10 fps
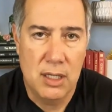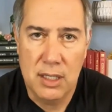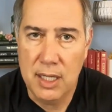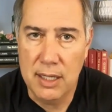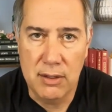
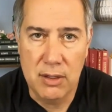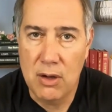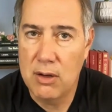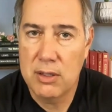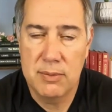Again, it
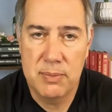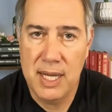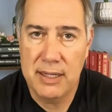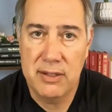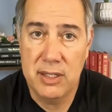all comes
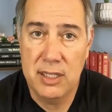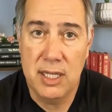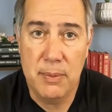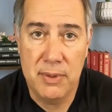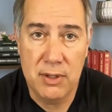back to
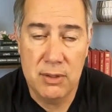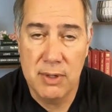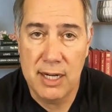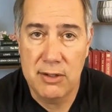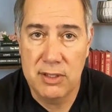keeping good
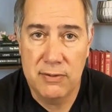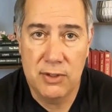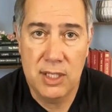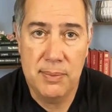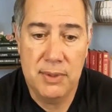records. If you're
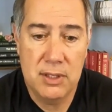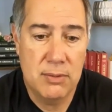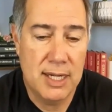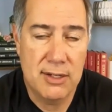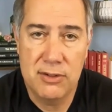keeping good
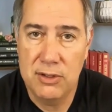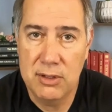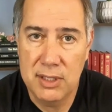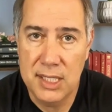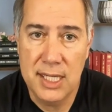records, you
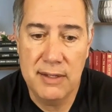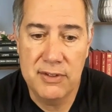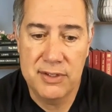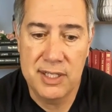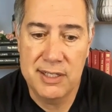don't need any of
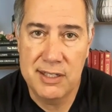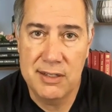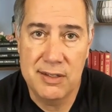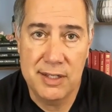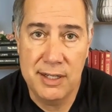this
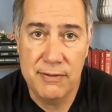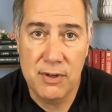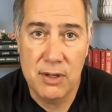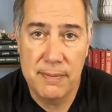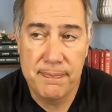nonsense. And if
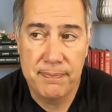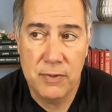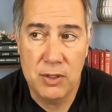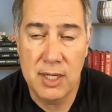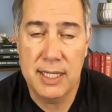
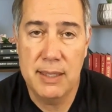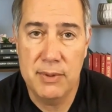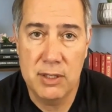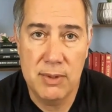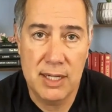you're not keeping
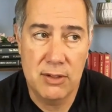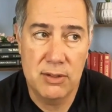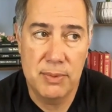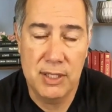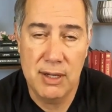good records,
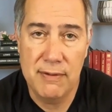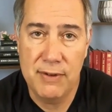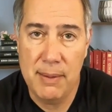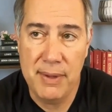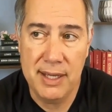but you have
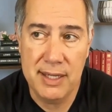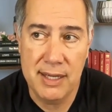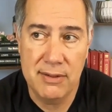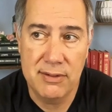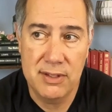5 bank
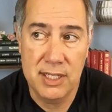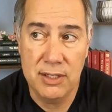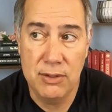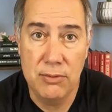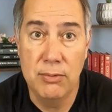accounts, then
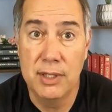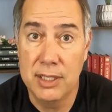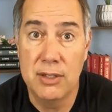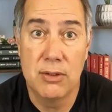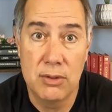you really
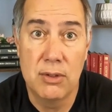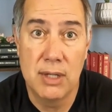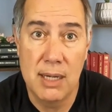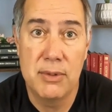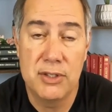don't know
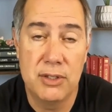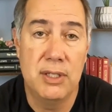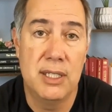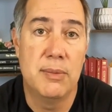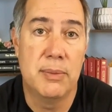how much you
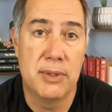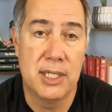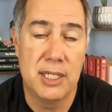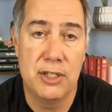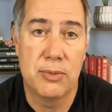need to be putting
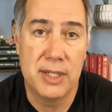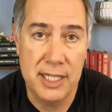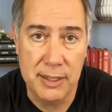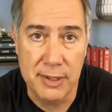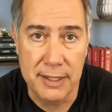in each one
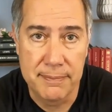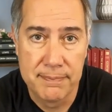anyway.